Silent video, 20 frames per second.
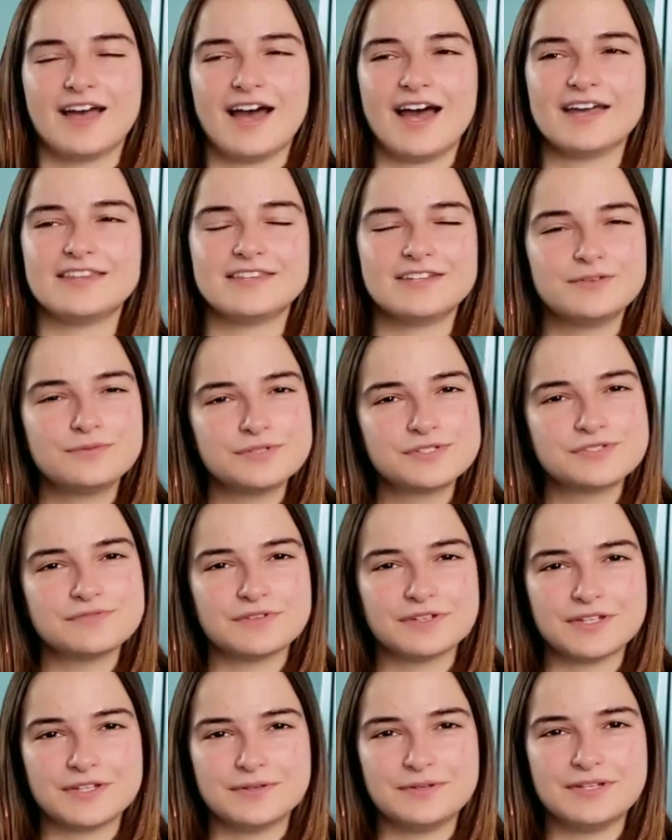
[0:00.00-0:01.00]
I think what's
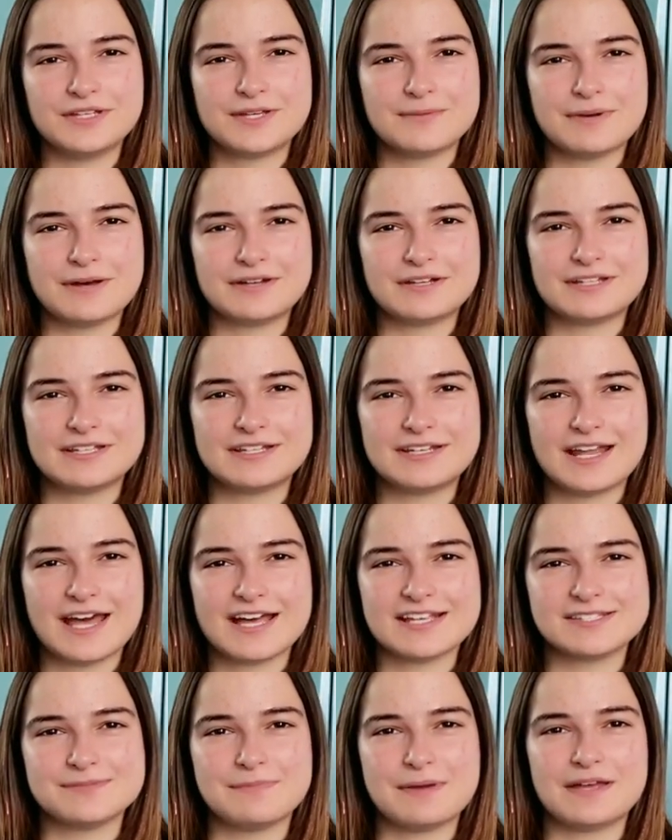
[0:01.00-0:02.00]
really unique about it
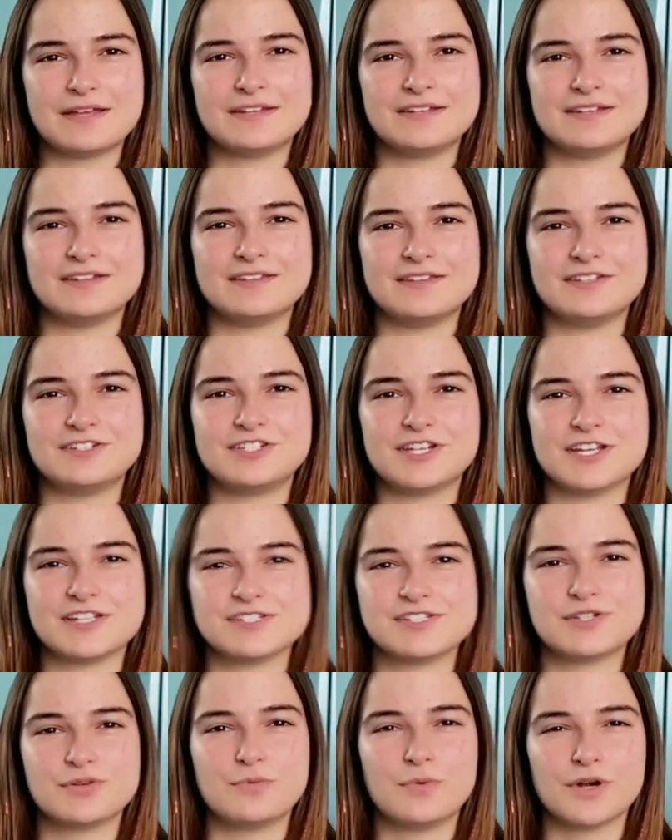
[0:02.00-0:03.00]
has been the
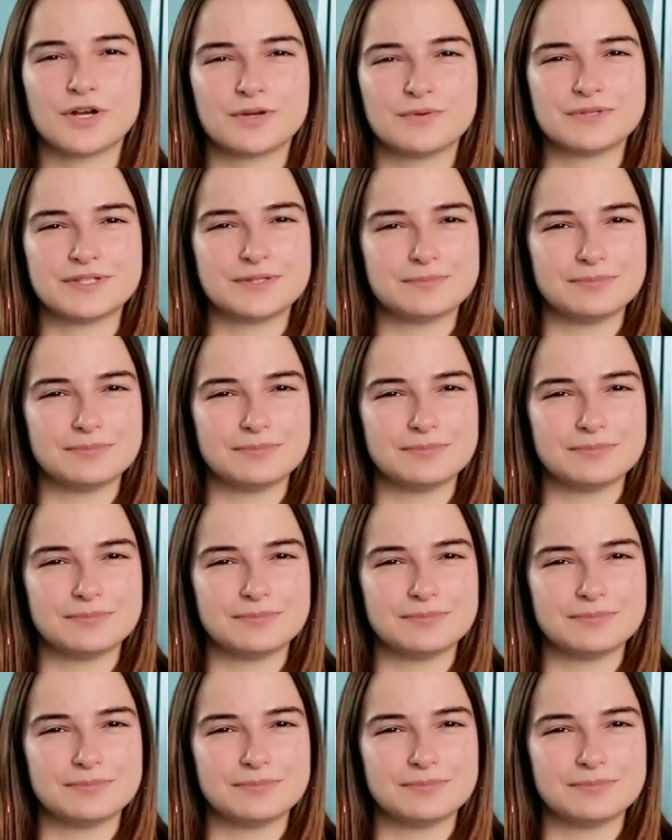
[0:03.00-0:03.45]
chance to work with the